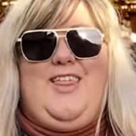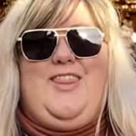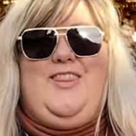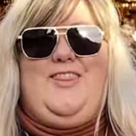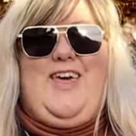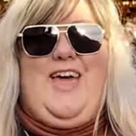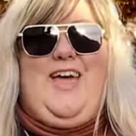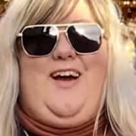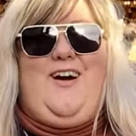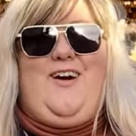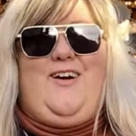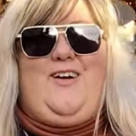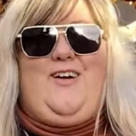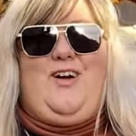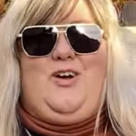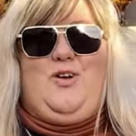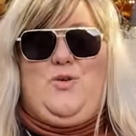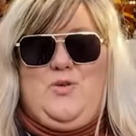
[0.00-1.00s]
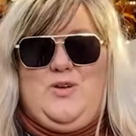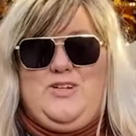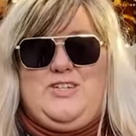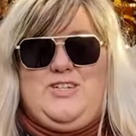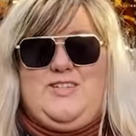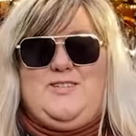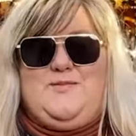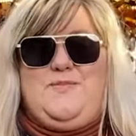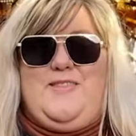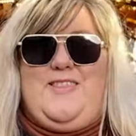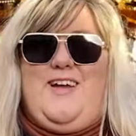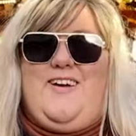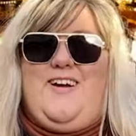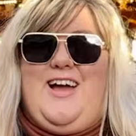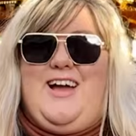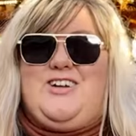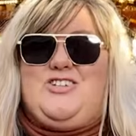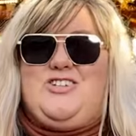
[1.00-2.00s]
They are gorgeous, but
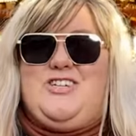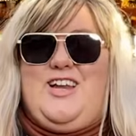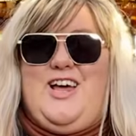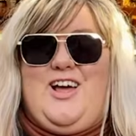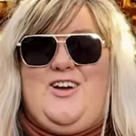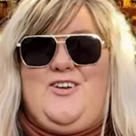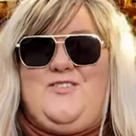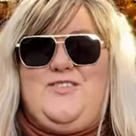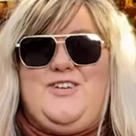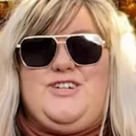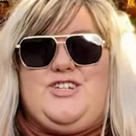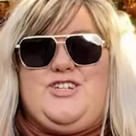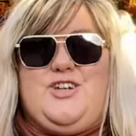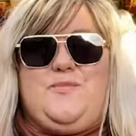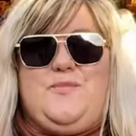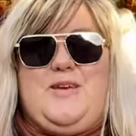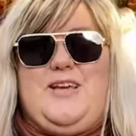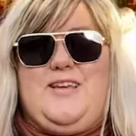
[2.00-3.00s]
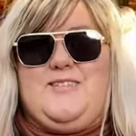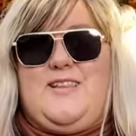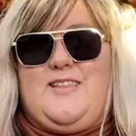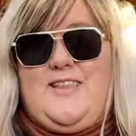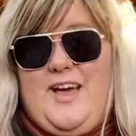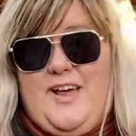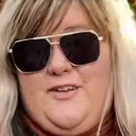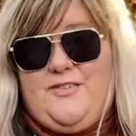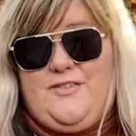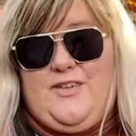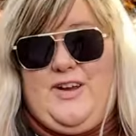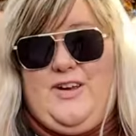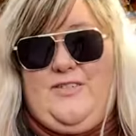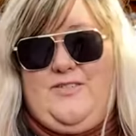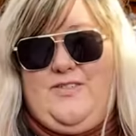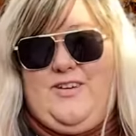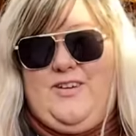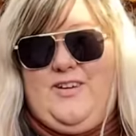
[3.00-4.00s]
they're actually not original because a lot of
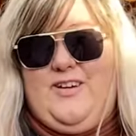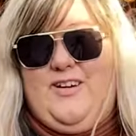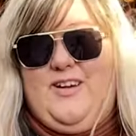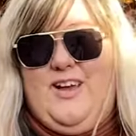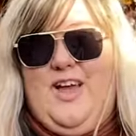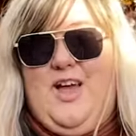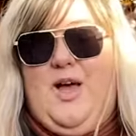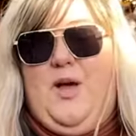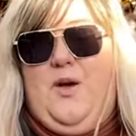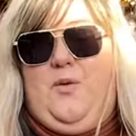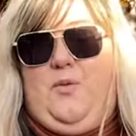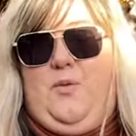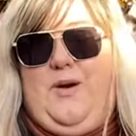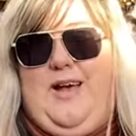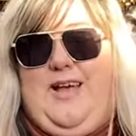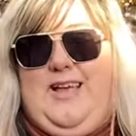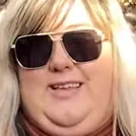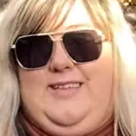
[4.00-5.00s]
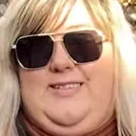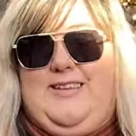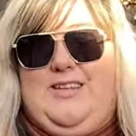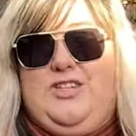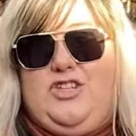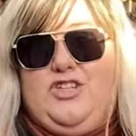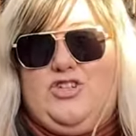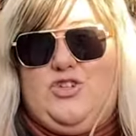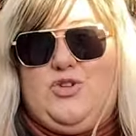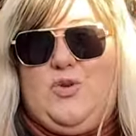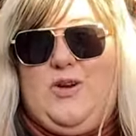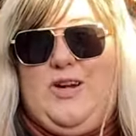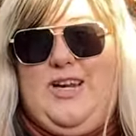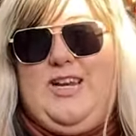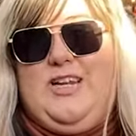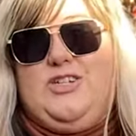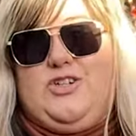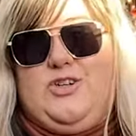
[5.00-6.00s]
Frankfurt was
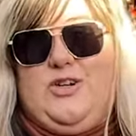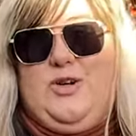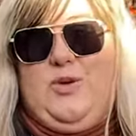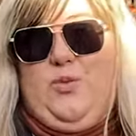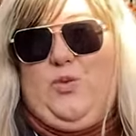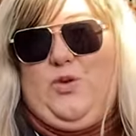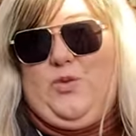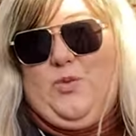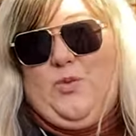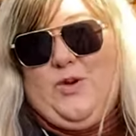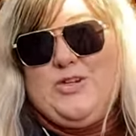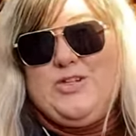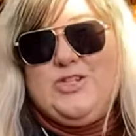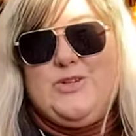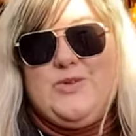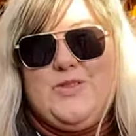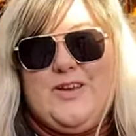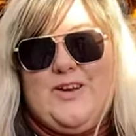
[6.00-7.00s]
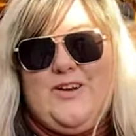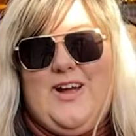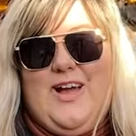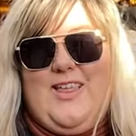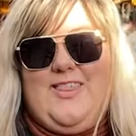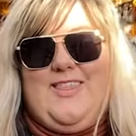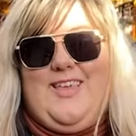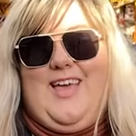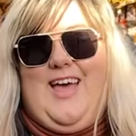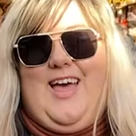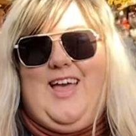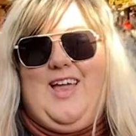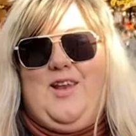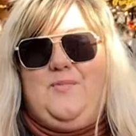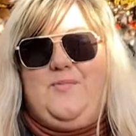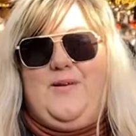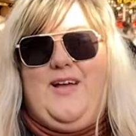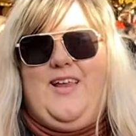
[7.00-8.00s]
destroyed during World War II there at the
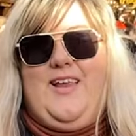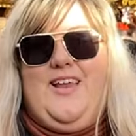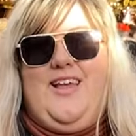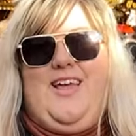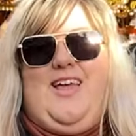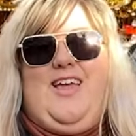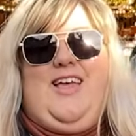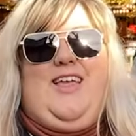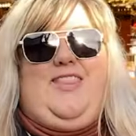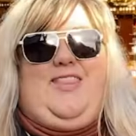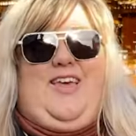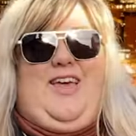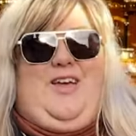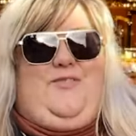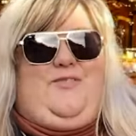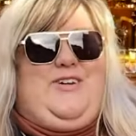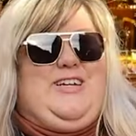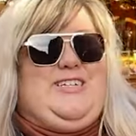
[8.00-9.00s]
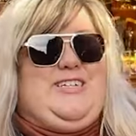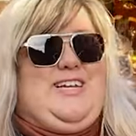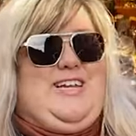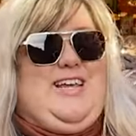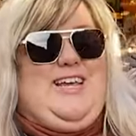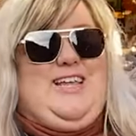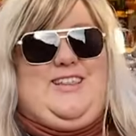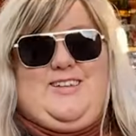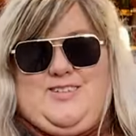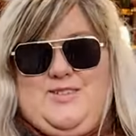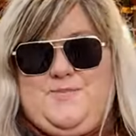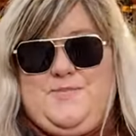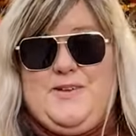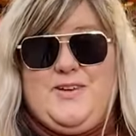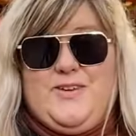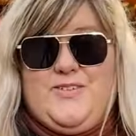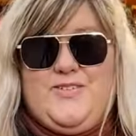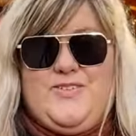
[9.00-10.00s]
end, but they redid it. It looks
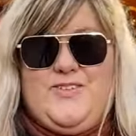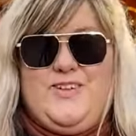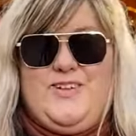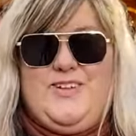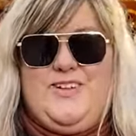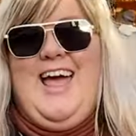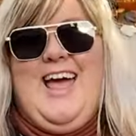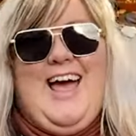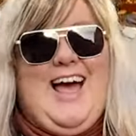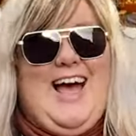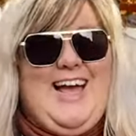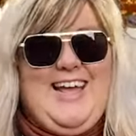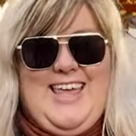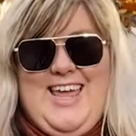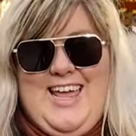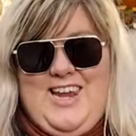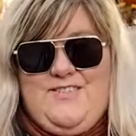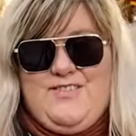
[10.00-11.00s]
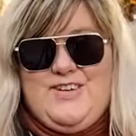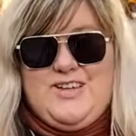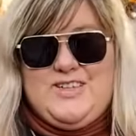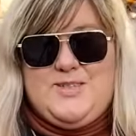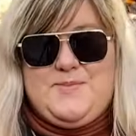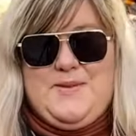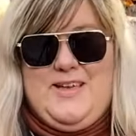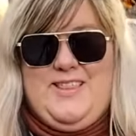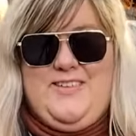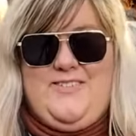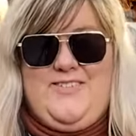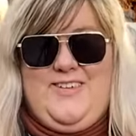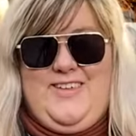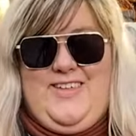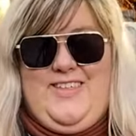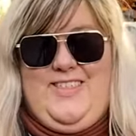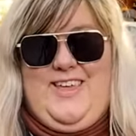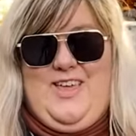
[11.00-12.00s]
beautiful. I can't even explain the
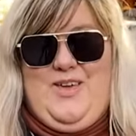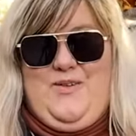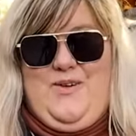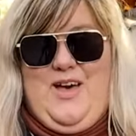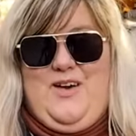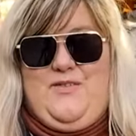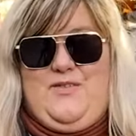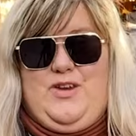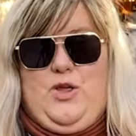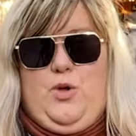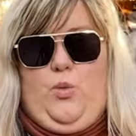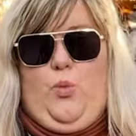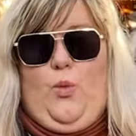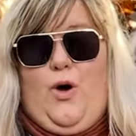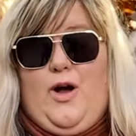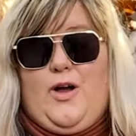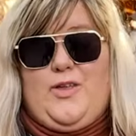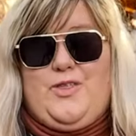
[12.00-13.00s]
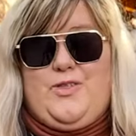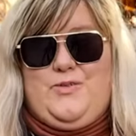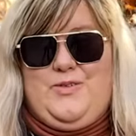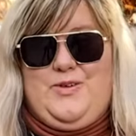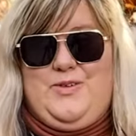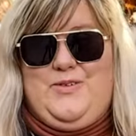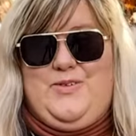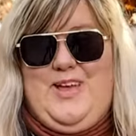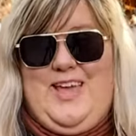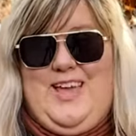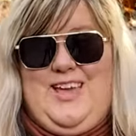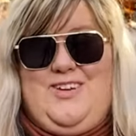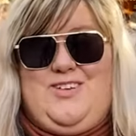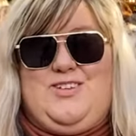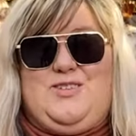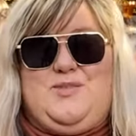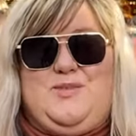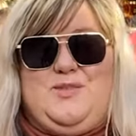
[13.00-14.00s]
feeling that you have when you walk through a
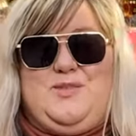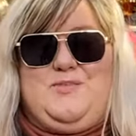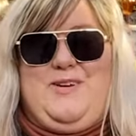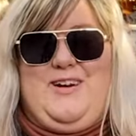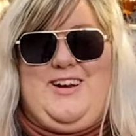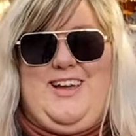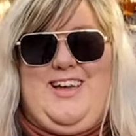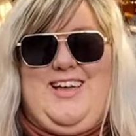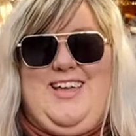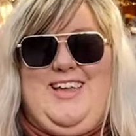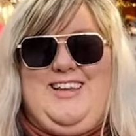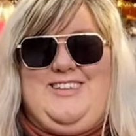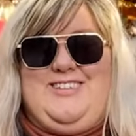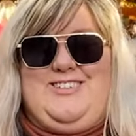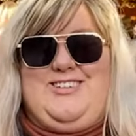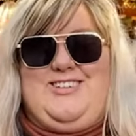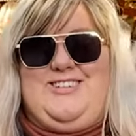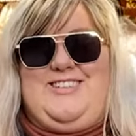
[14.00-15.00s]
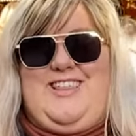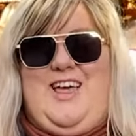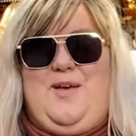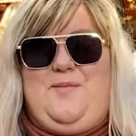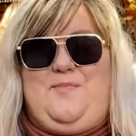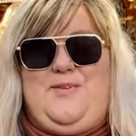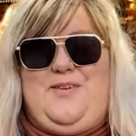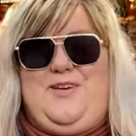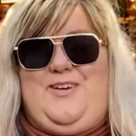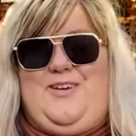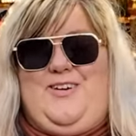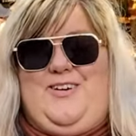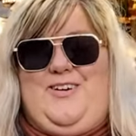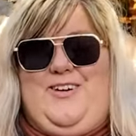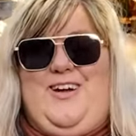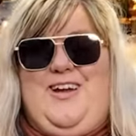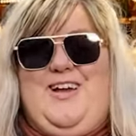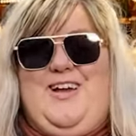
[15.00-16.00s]
Christmas market. It is just that
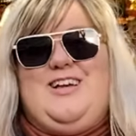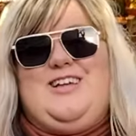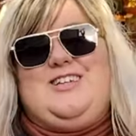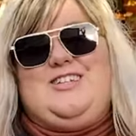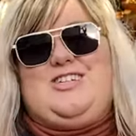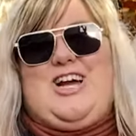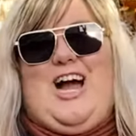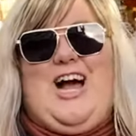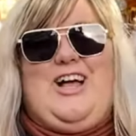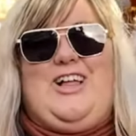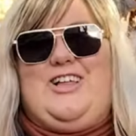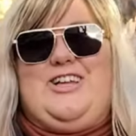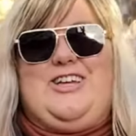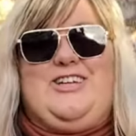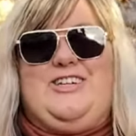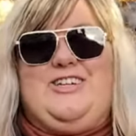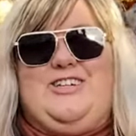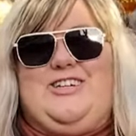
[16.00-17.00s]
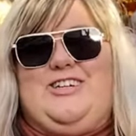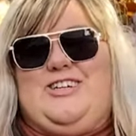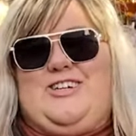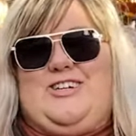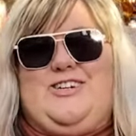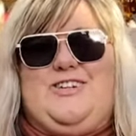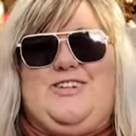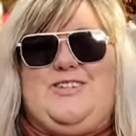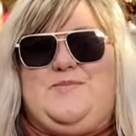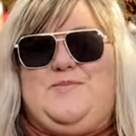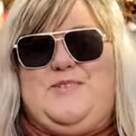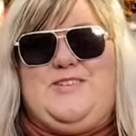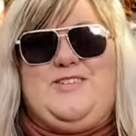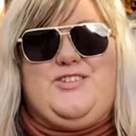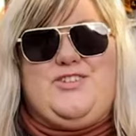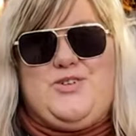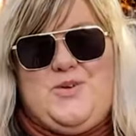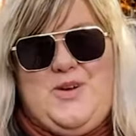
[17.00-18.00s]
pure childhood Christmas
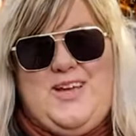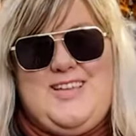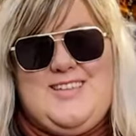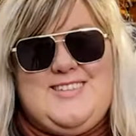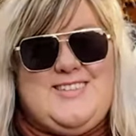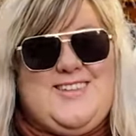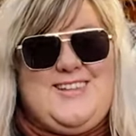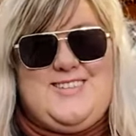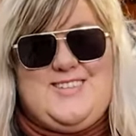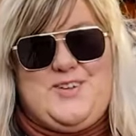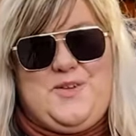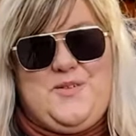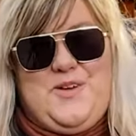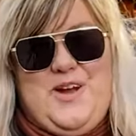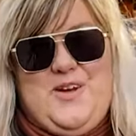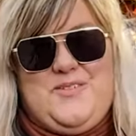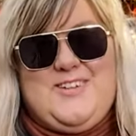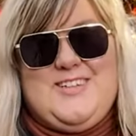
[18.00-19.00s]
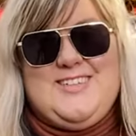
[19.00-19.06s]
joy. So let's look around.